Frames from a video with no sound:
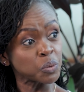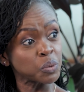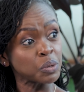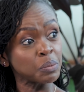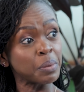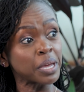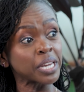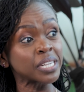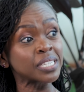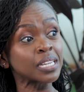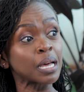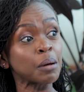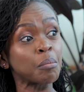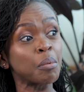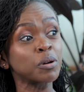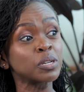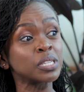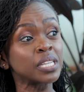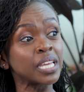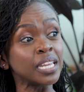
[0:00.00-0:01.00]
we bet
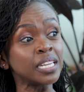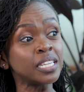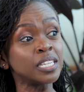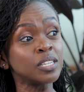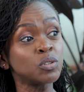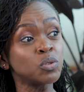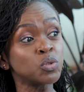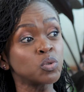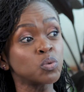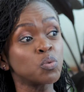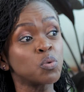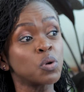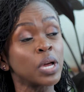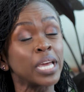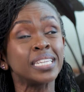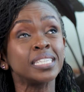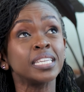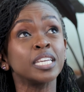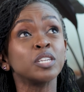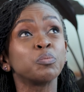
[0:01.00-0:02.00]
about
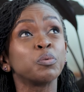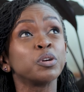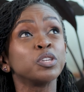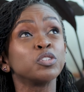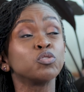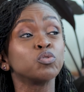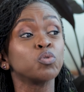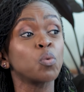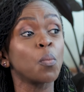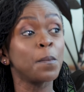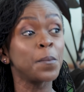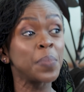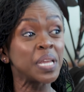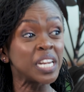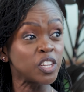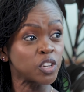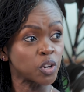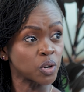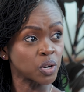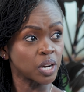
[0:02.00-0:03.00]
88.2
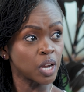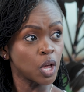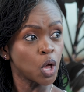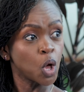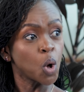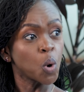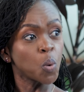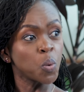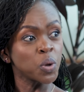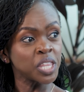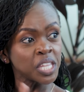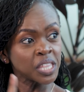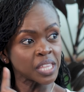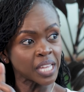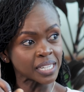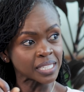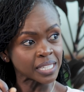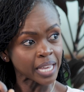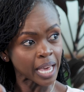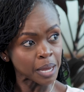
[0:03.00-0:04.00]
billion. Within
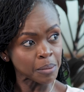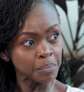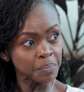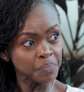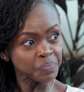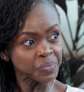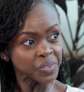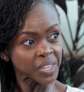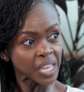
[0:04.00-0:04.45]
that time,